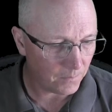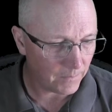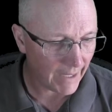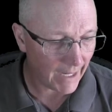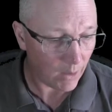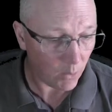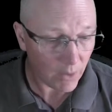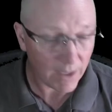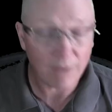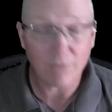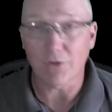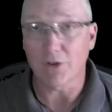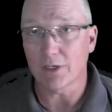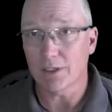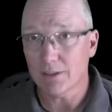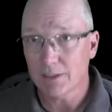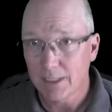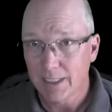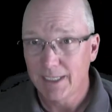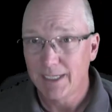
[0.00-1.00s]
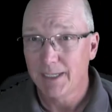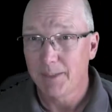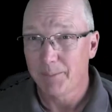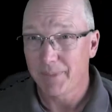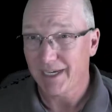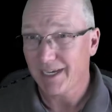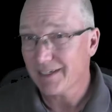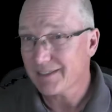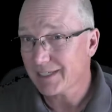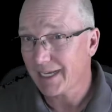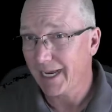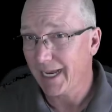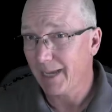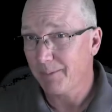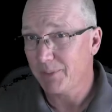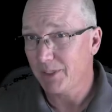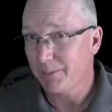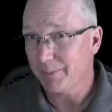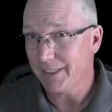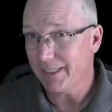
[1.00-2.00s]
However, because I
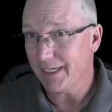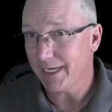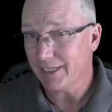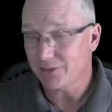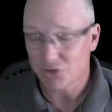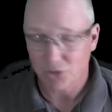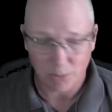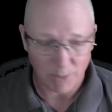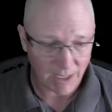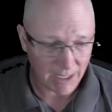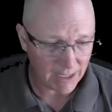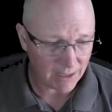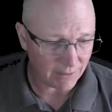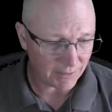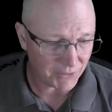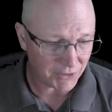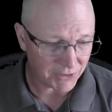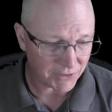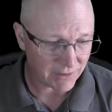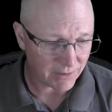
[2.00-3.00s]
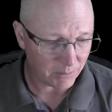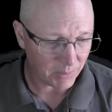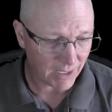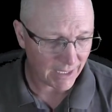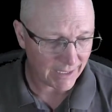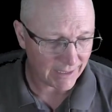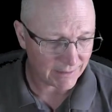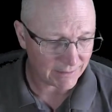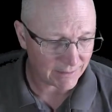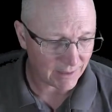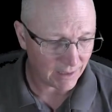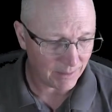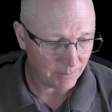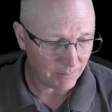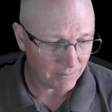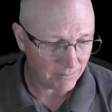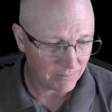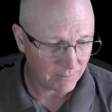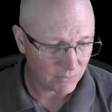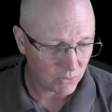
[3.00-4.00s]
happen to be an astrobiologist,
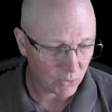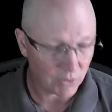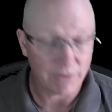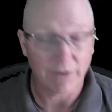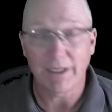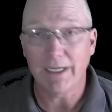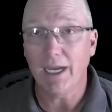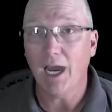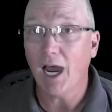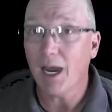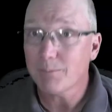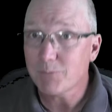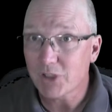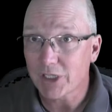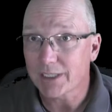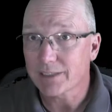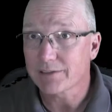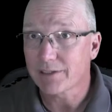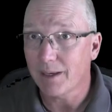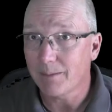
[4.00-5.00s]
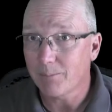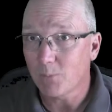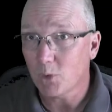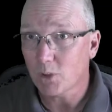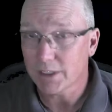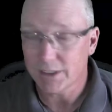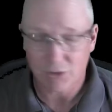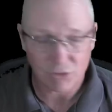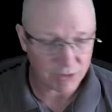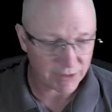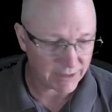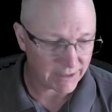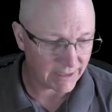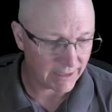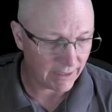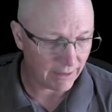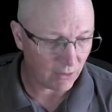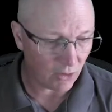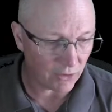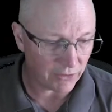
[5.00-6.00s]
the objects I'm more
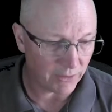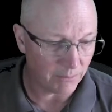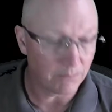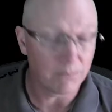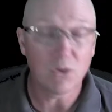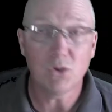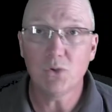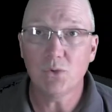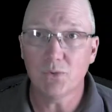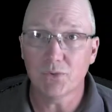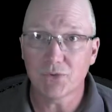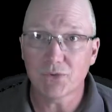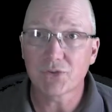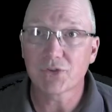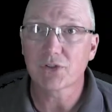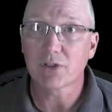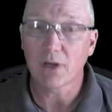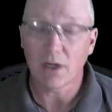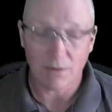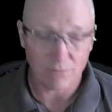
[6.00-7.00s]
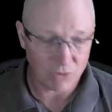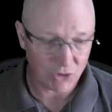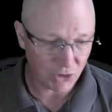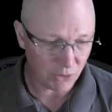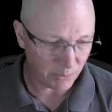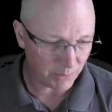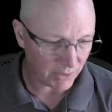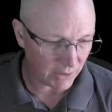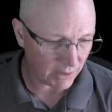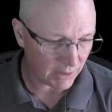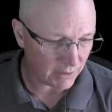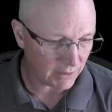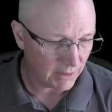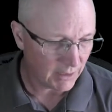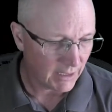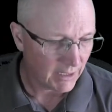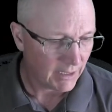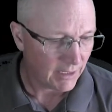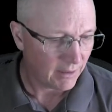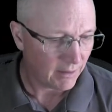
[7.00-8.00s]
interested in are the moons of Jupiter.
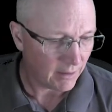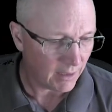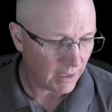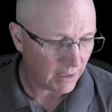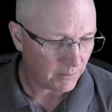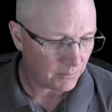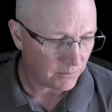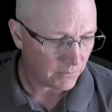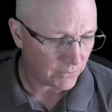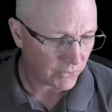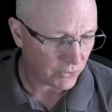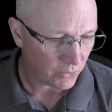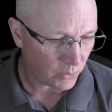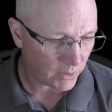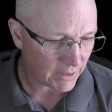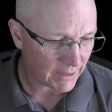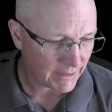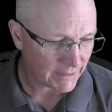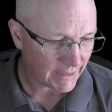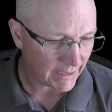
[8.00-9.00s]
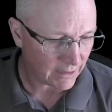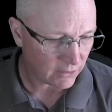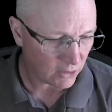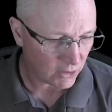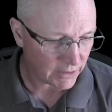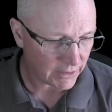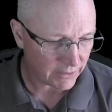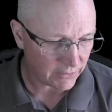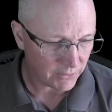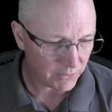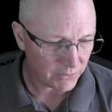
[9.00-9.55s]
So we're going to take a look at